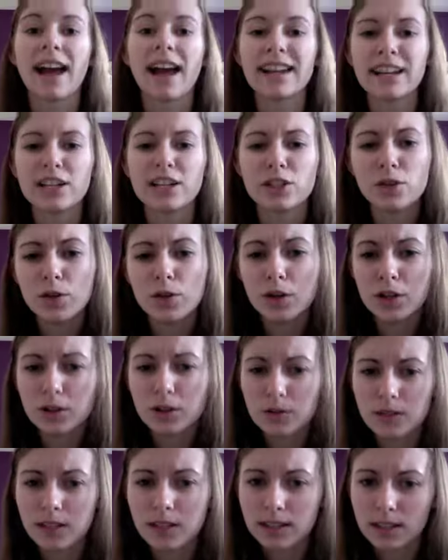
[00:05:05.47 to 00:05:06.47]
I guess you could
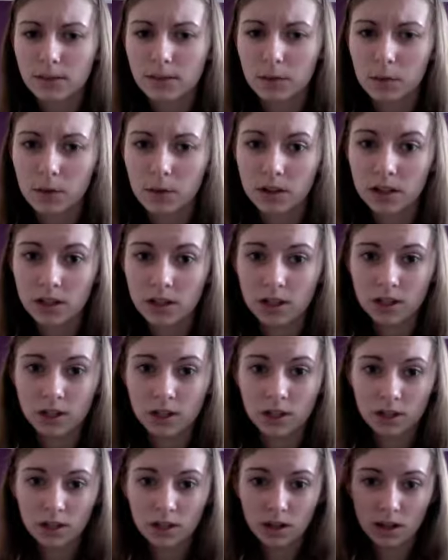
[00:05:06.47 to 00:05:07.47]
use this if you wanted
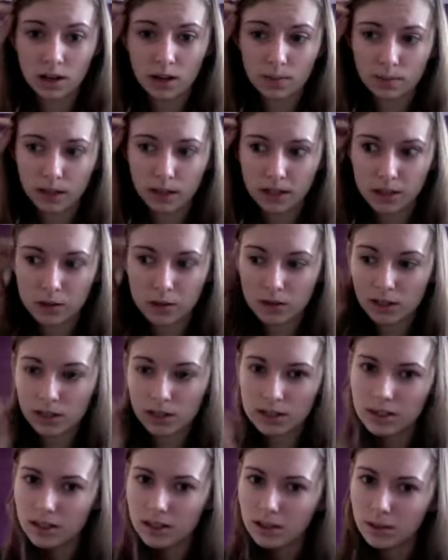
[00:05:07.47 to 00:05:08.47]
to like use it
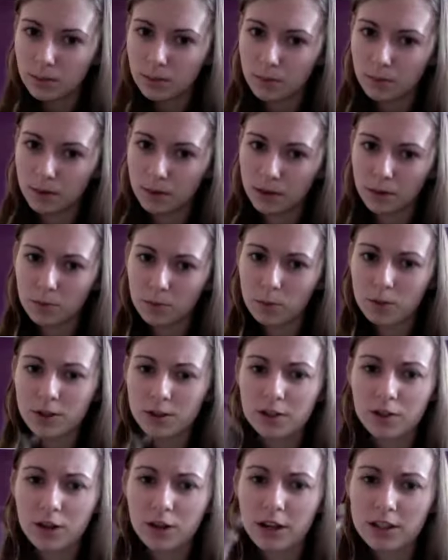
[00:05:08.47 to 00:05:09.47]
to put your
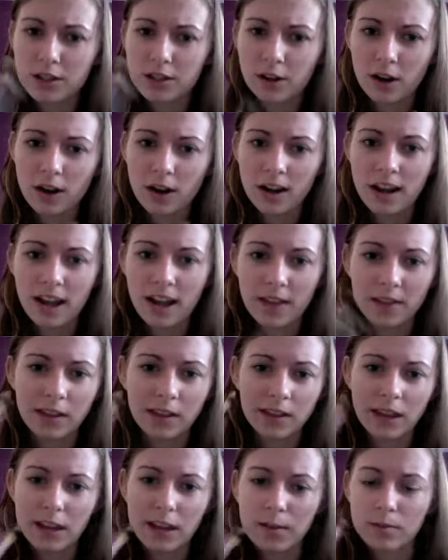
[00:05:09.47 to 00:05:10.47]
moisturizer on it and then
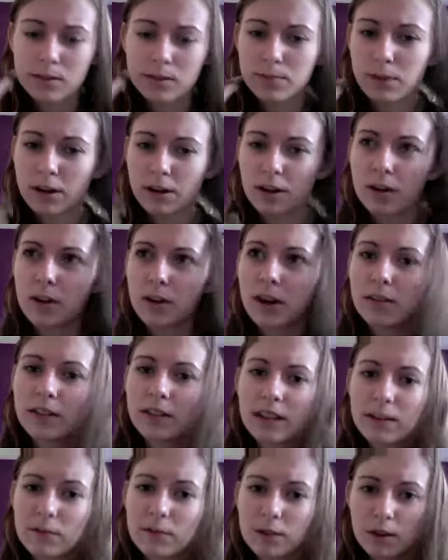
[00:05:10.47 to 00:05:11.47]
like spread it around, like
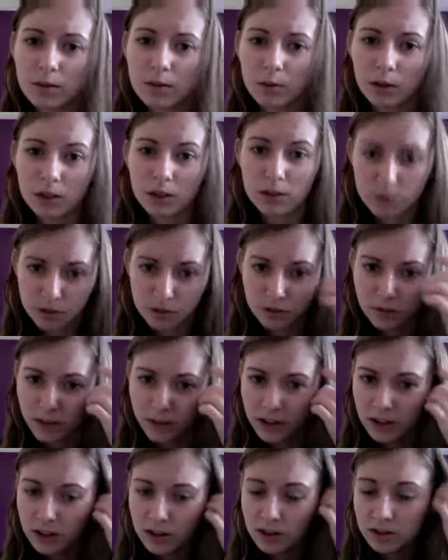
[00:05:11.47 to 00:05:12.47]
if you didn't want to use your
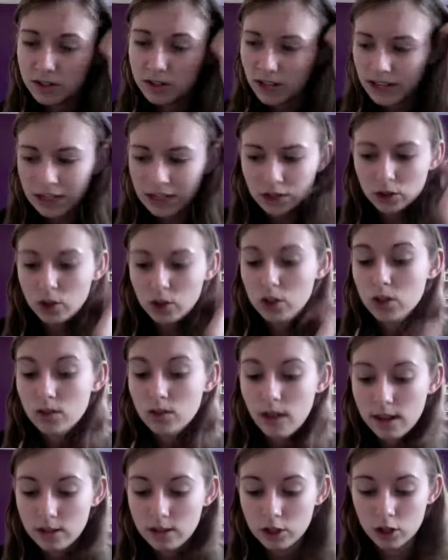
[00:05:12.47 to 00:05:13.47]
fingers. I guess you could do
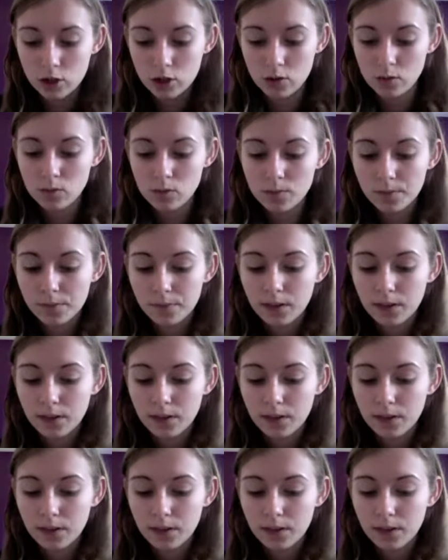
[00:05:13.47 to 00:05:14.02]
that too.